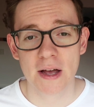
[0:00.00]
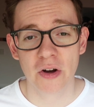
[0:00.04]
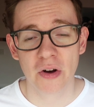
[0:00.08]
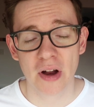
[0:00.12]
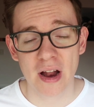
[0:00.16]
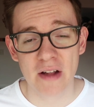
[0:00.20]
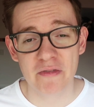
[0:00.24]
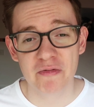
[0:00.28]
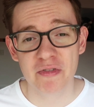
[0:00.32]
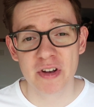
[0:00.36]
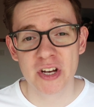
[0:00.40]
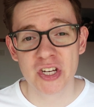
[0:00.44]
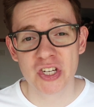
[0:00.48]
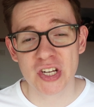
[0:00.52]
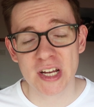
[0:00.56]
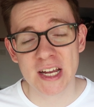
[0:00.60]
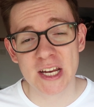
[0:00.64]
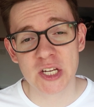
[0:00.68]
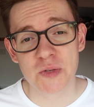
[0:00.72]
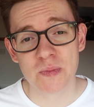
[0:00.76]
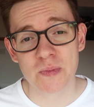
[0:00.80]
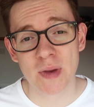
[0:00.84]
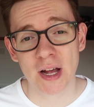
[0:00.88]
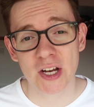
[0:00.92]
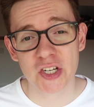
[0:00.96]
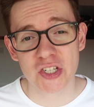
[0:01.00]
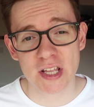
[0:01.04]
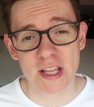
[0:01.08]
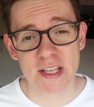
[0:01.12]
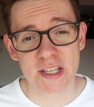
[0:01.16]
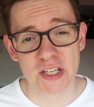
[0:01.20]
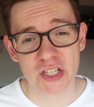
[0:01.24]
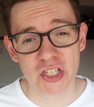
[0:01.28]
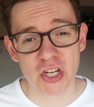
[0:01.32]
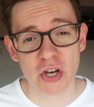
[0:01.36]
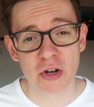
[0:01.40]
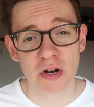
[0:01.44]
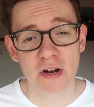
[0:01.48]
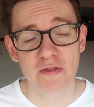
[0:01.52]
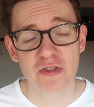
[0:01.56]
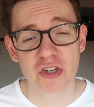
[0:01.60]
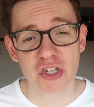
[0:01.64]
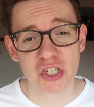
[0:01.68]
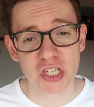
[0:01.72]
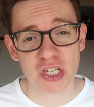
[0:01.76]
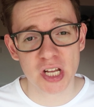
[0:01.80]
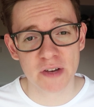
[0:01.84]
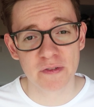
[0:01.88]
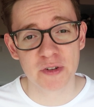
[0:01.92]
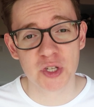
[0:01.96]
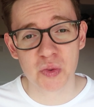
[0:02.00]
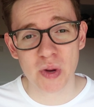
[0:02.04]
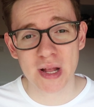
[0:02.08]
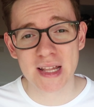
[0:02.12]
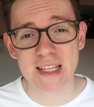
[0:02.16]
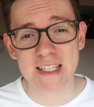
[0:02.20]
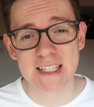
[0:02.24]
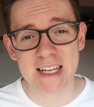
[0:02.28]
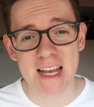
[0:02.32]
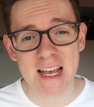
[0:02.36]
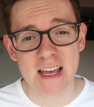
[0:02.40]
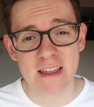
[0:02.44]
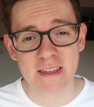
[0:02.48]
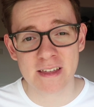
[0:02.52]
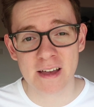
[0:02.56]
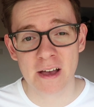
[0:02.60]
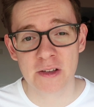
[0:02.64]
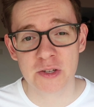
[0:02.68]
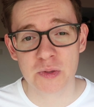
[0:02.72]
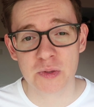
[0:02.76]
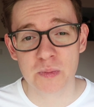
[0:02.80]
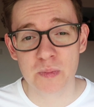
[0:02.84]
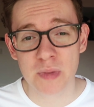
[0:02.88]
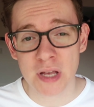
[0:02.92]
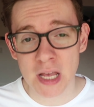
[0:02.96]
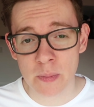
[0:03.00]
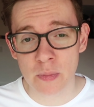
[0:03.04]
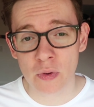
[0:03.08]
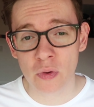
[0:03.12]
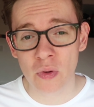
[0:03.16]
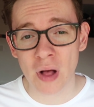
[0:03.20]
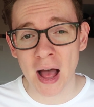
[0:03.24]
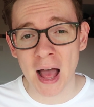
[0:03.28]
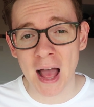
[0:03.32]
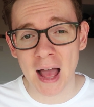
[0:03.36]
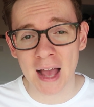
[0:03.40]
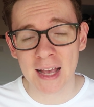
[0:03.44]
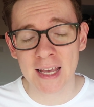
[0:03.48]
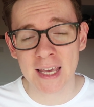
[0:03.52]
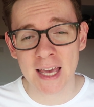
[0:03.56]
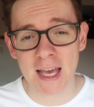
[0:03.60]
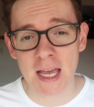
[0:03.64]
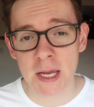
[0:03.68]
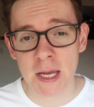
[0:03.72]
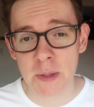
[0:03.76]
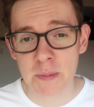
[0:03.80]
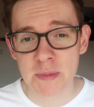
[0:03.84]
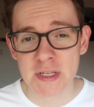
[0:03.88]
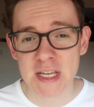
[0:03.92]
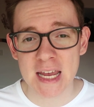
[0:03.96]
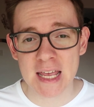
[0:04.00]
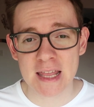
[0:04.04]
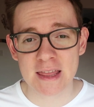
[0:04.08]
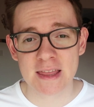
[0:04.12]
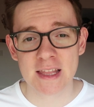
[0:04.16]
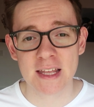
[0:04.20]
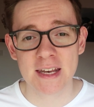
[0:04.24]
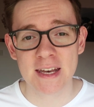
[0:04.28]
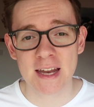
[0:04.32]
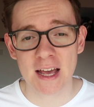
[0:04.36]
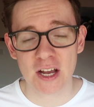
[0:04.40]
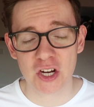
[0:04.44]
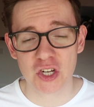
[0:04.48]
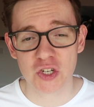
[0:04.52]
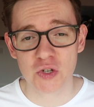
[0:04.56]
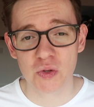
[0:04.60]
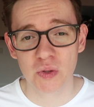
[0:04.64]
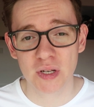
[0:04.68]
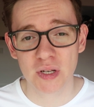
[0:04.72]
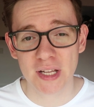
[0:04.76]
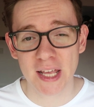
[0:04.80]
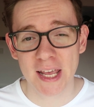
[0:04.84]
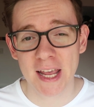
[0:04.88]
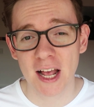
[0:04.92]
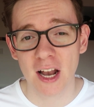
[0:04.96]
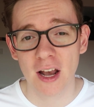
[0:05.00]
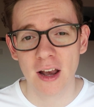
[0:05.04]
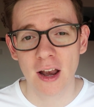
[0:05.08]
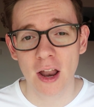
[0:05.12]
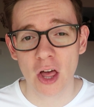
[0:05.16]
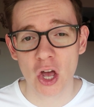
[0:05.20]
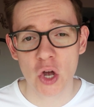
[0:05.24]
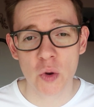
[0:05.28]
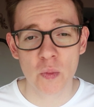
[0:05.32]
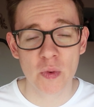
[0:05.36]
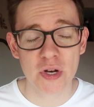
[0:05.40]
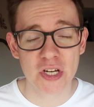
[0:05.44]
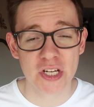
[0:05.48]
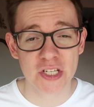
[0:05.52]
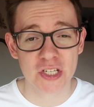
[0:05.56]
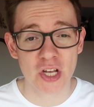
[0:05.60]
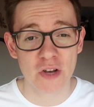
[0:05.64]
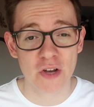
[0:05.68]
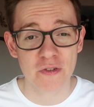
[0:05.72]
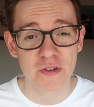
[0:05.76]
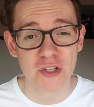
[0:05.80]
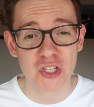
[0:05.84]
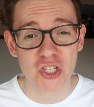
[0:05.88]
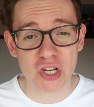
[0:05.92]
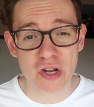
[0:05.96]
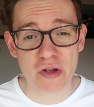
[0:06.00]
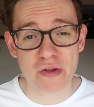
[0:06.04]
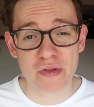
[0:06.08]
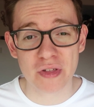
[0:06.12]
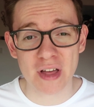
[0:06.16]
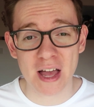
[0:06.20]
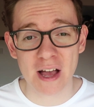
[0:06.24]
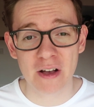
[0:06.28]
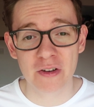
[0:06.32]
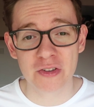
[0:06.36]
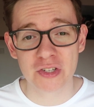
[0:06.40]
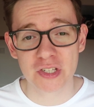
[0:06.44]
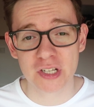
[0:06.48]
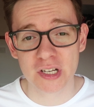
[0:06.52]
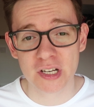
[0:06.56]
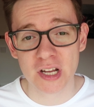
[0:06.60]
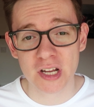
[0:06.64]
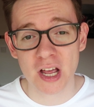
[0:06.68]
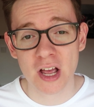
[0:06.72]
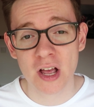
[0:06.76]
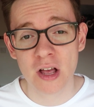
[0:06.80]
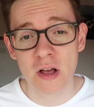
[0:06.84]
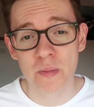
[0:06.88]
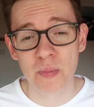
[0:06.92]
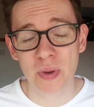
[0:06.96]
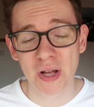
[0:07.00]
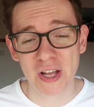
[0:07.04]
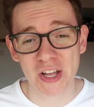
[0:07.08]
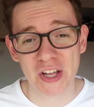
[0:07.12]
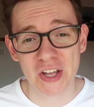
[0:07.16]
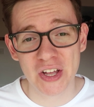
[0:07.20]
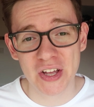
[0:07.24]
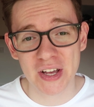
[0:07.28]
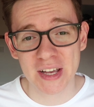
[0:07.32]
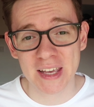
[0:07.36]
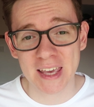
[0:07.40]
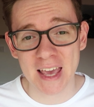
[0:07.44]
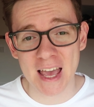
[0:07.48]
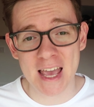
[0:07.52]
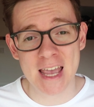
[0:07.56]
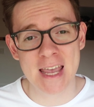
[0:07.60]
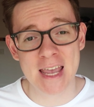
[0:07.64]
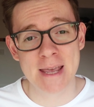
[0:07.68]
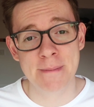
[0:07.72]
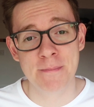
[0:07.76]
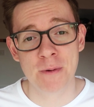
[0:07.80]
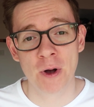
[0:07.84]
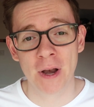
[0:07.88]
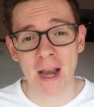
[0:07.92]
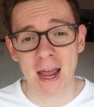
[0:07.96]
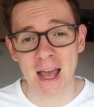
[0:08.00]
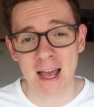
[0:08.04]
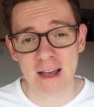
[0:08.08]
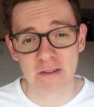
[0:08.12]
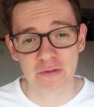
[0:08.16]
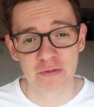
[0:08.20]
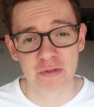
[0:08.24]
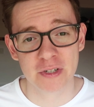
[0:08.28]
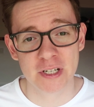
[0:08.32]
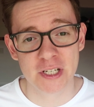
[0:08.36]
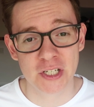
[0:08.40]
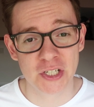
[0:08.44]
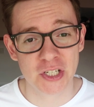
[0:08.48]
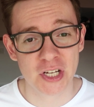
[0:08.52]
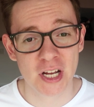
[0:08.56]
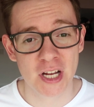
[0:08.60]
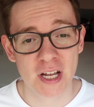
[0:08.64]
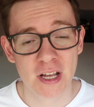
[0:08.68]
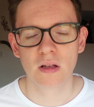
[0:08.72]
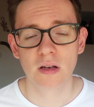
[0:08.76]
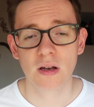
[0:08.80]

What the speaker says: On average, each match day there's a total of just over 28,000 people at games in the National League alone, which is over 2,000 per game on average.